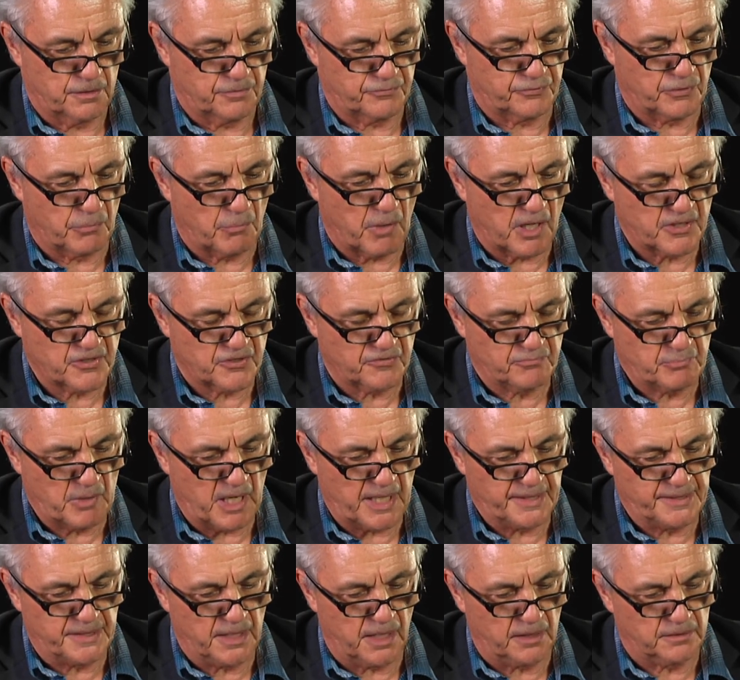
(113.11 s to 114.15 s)
For much of
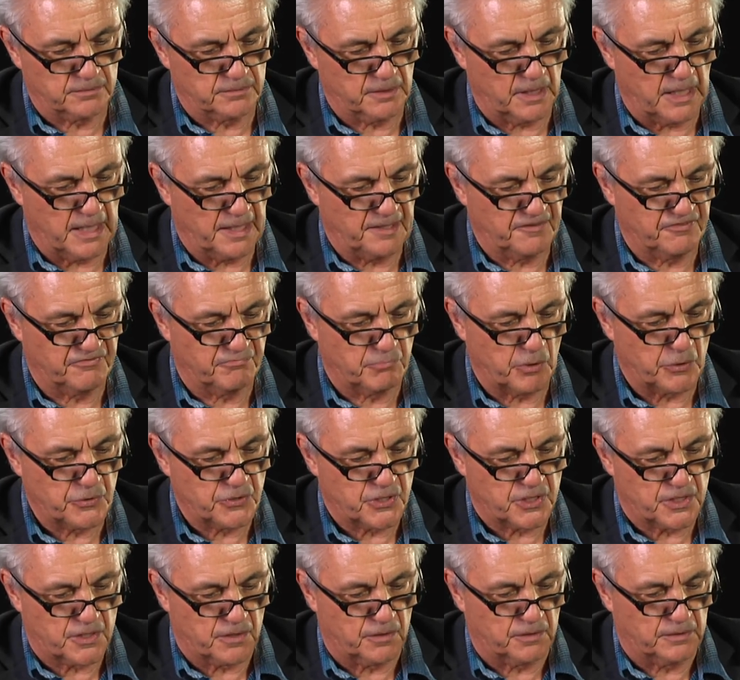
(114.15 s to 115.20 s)
my young life,
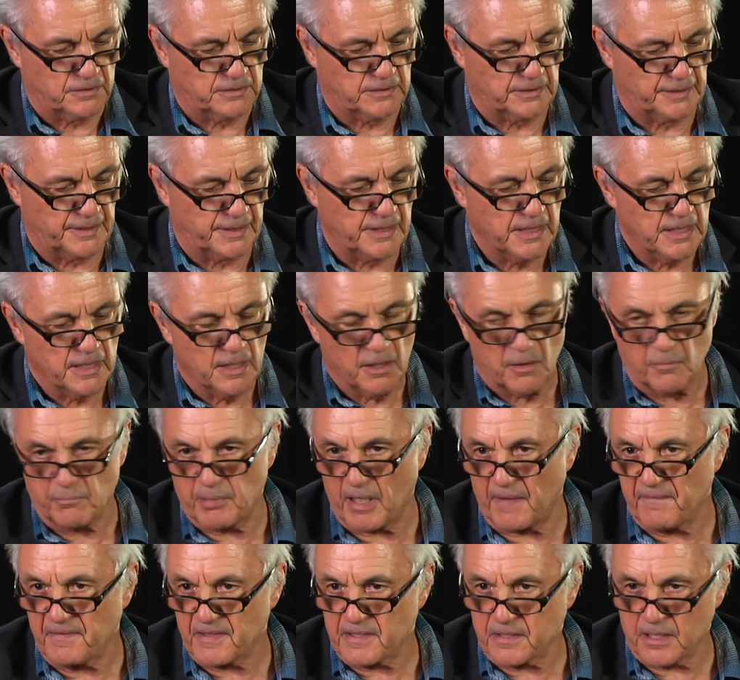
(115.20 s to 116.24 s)
most certainly
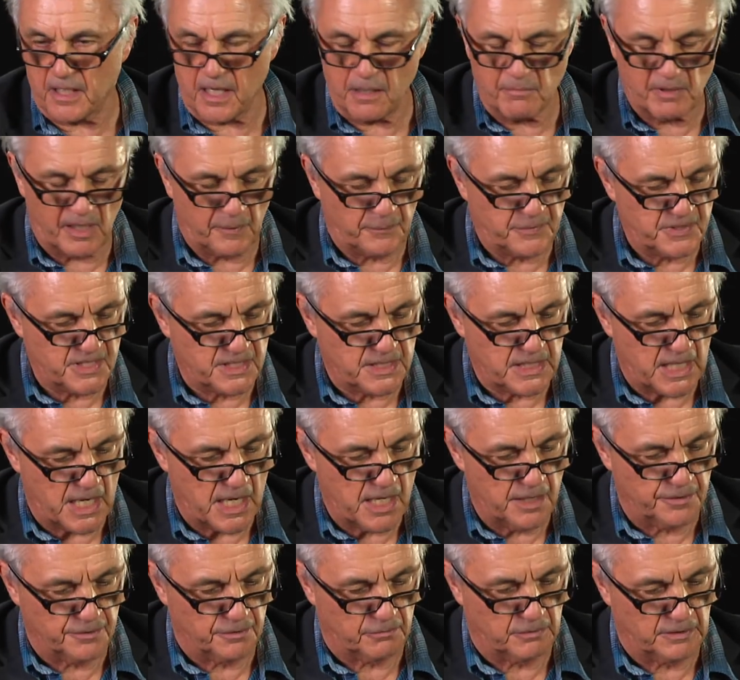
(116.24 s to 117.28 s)
by the time I was
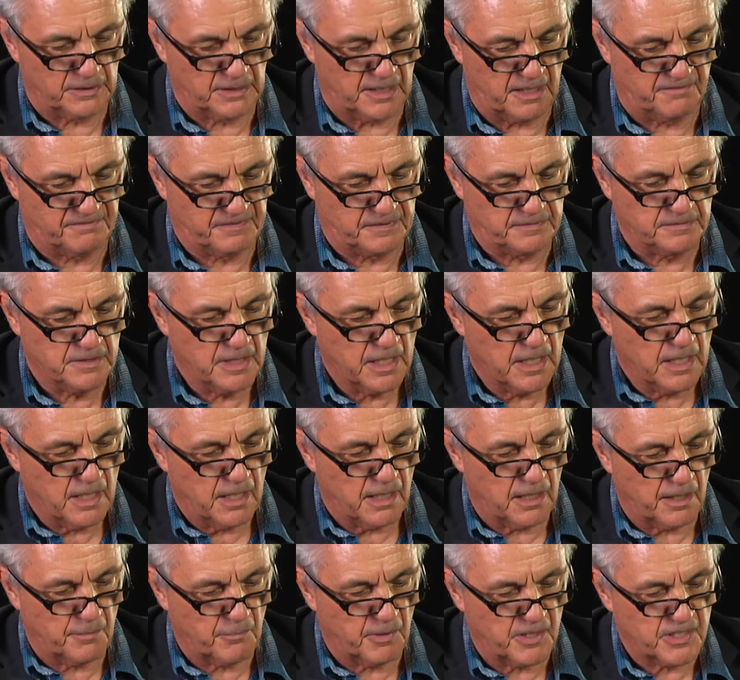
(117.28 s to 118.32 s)
10 or 11,
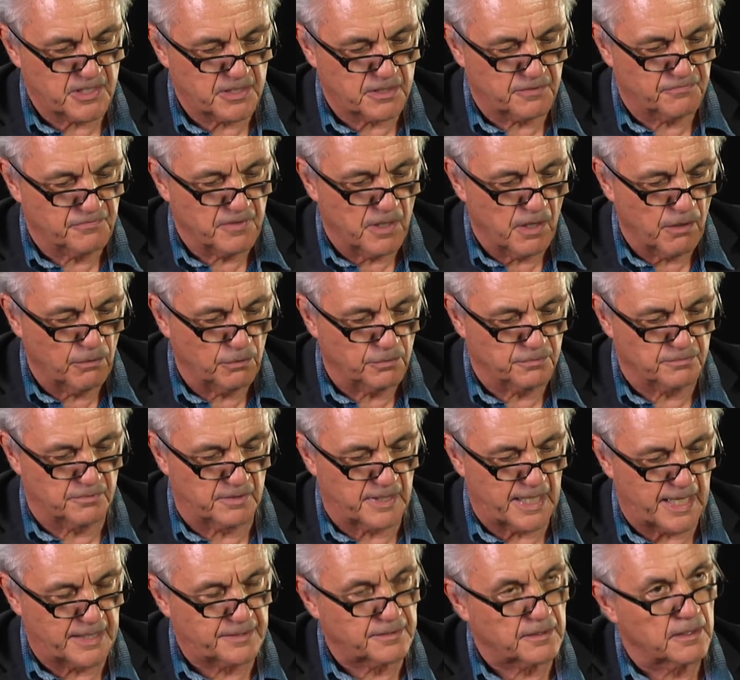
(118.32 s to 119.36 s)
I must have known
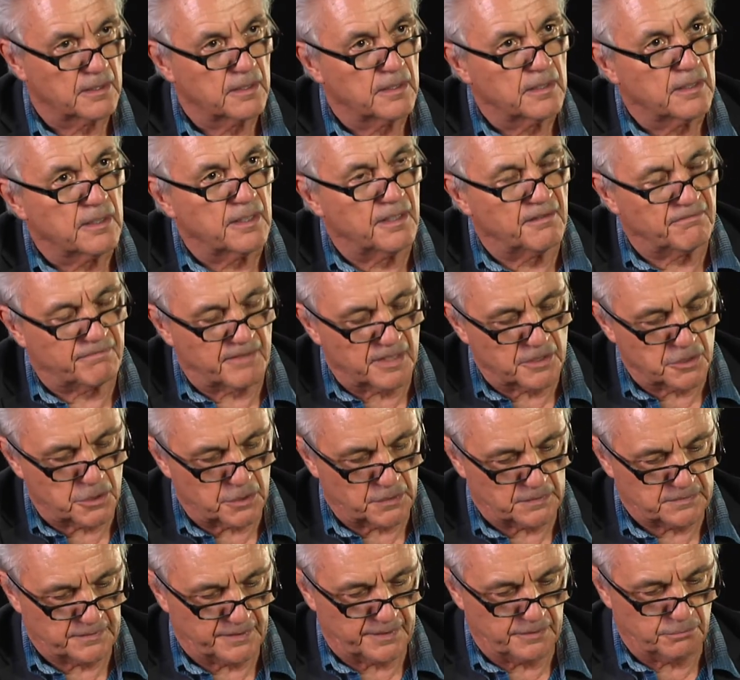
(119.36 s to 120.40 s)
that
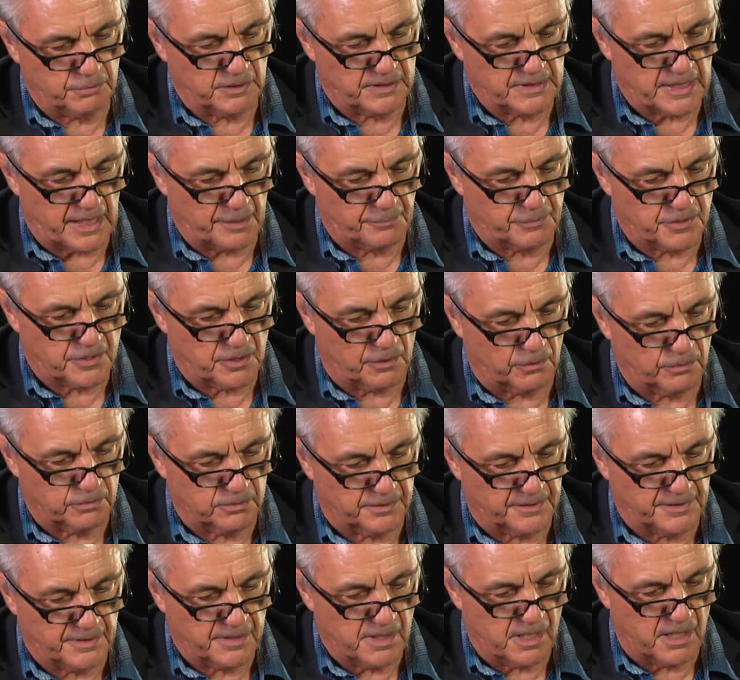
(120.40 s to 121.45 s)
eventually, when I was
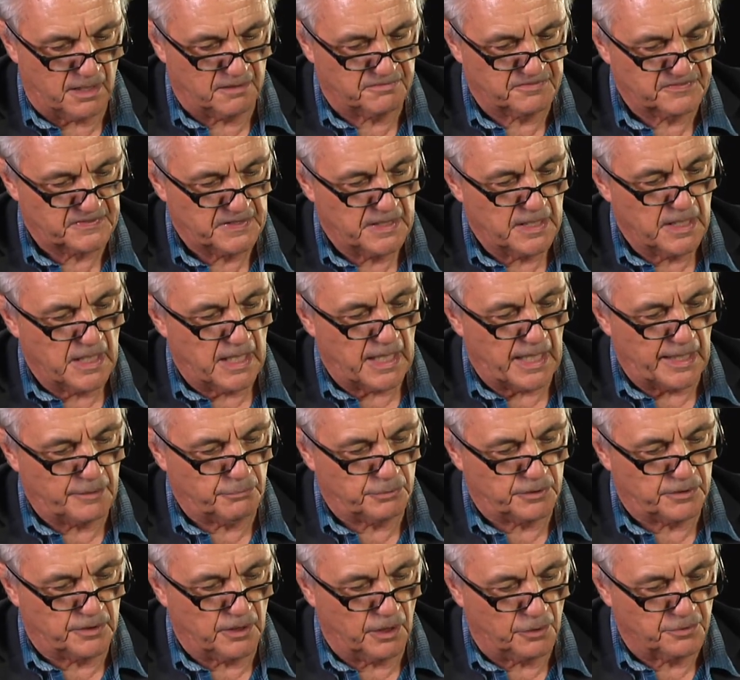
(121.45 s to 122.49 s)
old enough, I
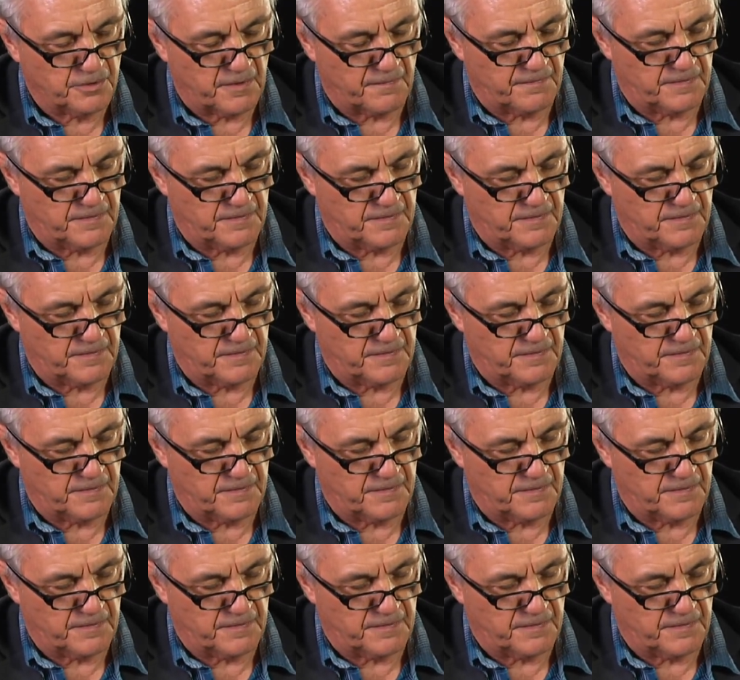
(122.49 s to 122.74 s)
would go to